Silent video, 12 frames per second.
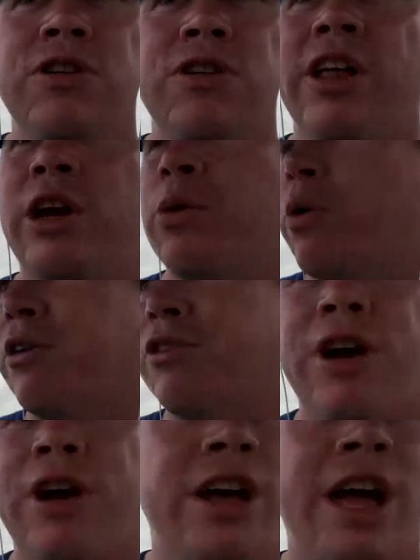Not like we're
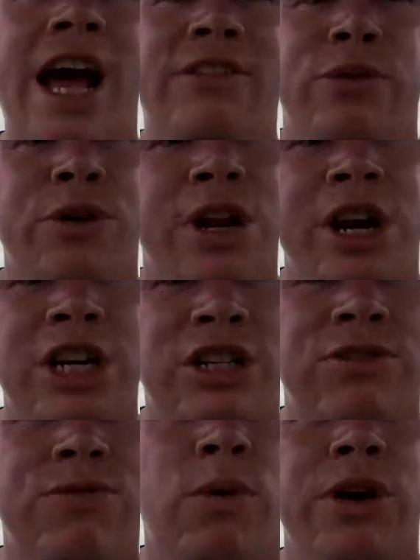trying to ask for
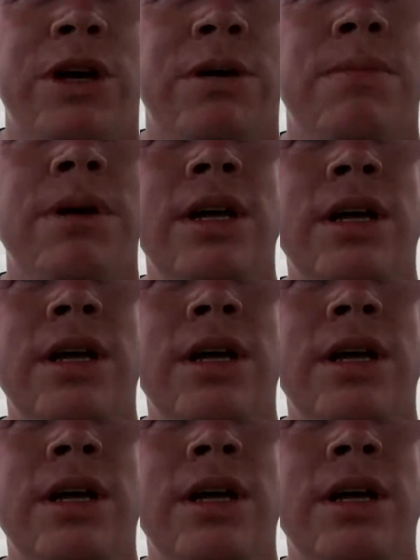donations for him,